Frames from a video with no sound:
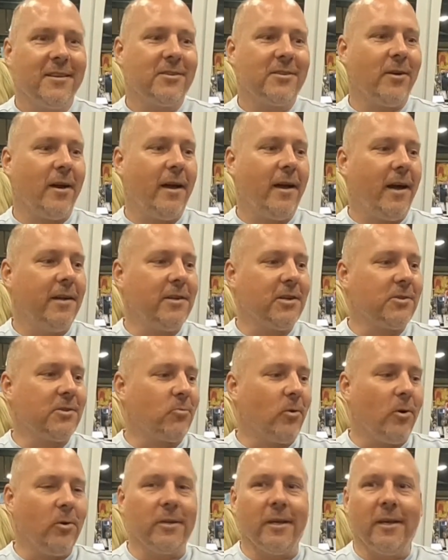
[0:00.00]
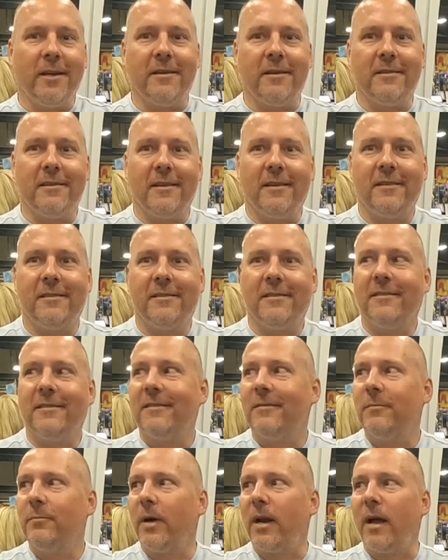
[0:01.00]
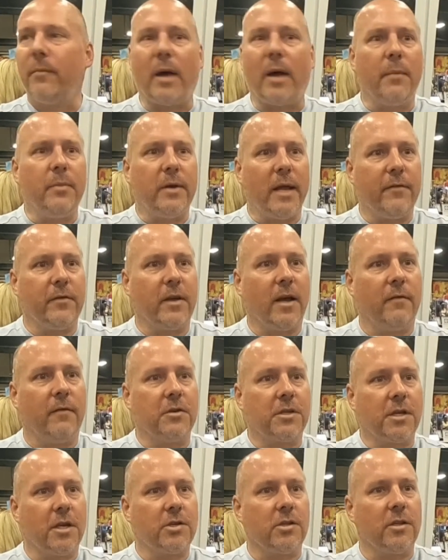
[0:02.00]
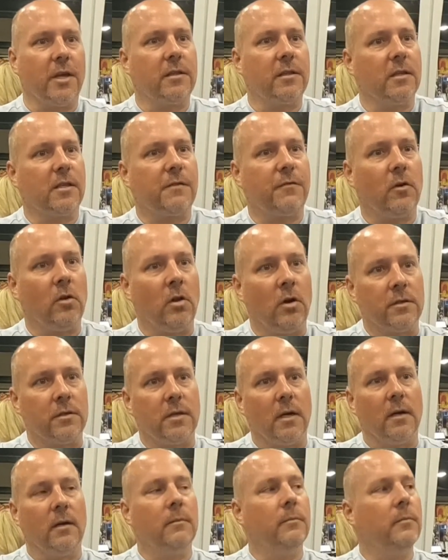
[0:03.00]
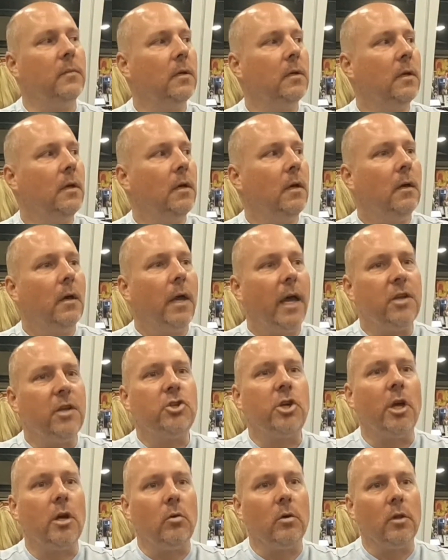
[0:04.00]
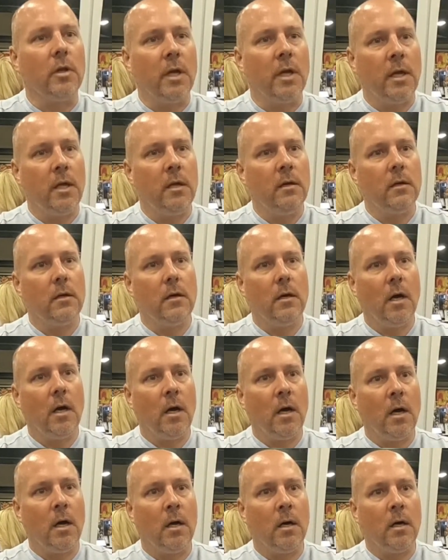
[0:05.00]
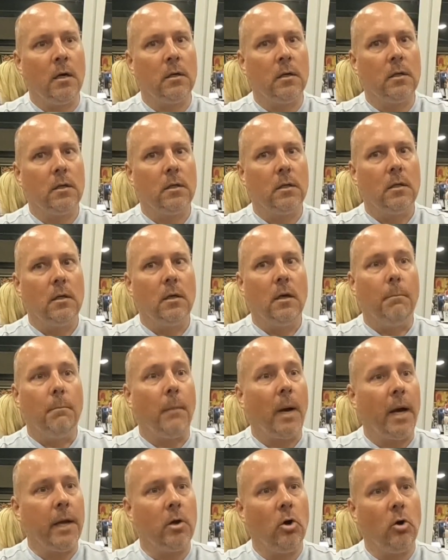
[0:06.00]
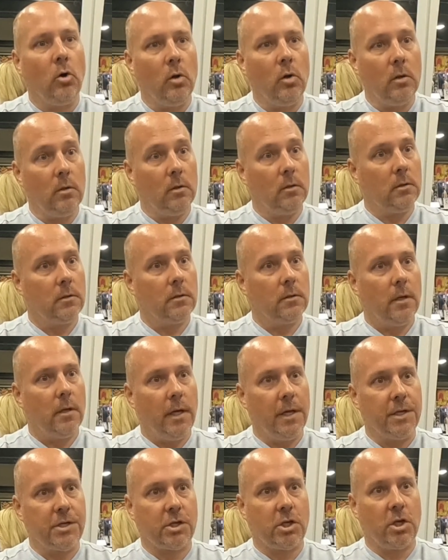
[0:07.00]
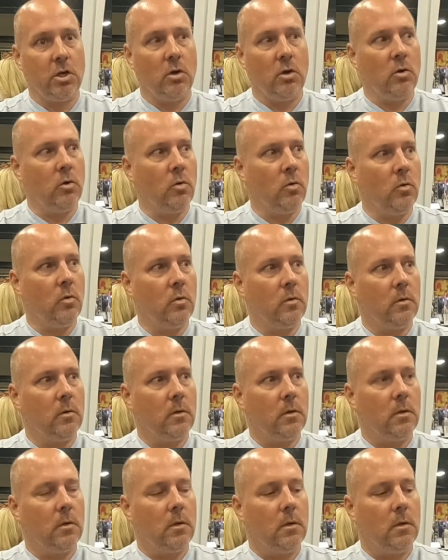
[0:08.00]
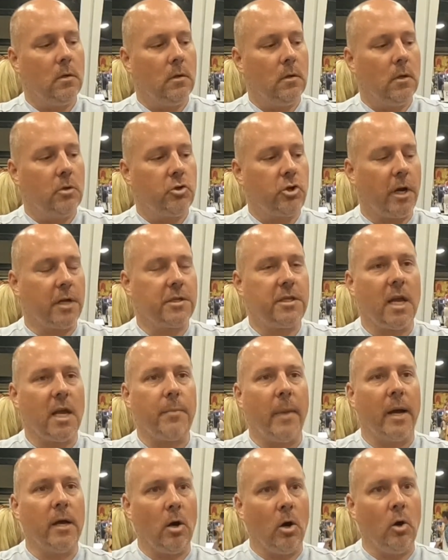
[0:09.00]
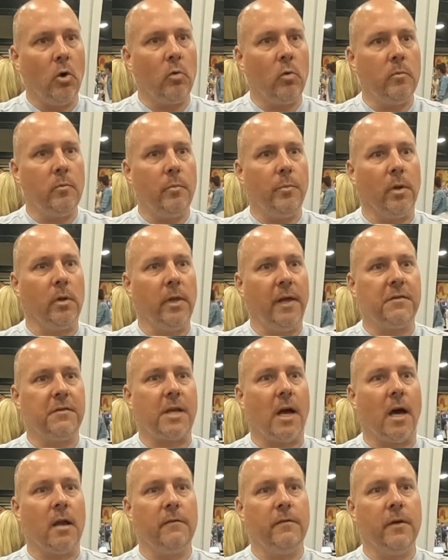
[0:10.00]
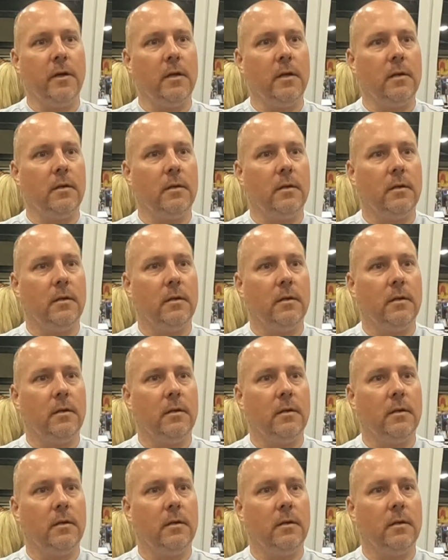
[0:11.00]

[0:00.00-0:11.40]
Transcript: So I just rolled in, but I've been having conversations like this for a long time. Okay. And generally, my goal is to try to take my own beliefs out of it